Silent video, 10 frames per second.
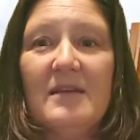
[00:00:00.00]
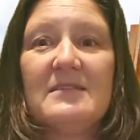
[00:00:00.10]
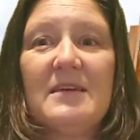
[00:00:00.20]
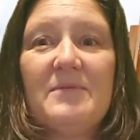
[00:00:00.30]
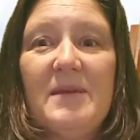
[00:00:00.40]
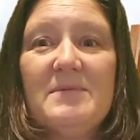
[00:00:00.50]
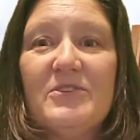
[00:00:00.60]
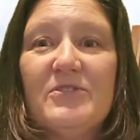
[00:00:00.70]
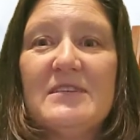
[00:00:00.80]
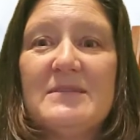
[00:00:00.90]
sometimes
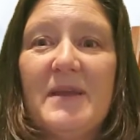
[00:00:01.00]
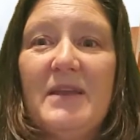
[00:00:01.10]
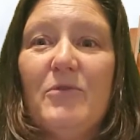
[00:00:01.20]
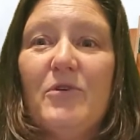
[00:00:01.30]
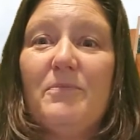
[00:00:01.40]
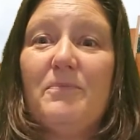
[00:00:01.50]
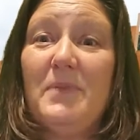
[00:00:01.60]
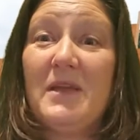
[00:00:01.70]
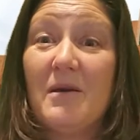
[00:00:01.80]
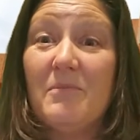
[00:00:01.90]
the earnest money will
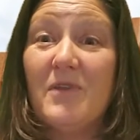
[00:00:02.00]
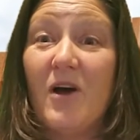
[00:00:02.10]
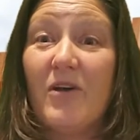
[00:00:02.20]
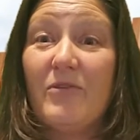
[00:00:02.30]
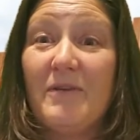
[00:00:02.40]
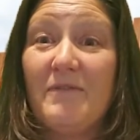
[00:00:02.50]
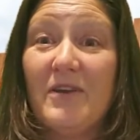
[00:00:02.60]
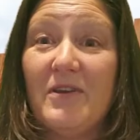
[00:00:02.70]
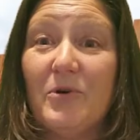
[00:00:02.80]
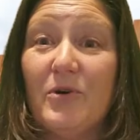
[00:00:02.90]
become
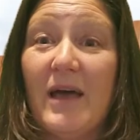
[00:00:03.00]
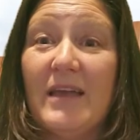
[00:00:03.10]
non-refundable